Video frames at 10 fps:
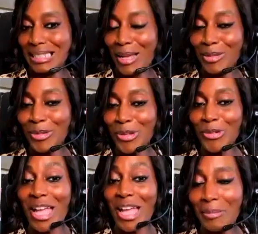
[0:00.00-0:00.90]
How do
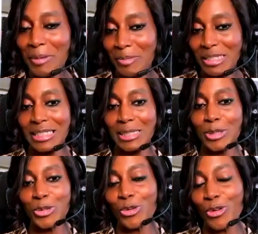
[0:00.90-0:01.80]
you help a business
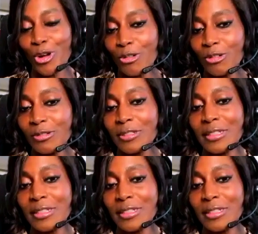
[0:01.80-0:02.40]
to grow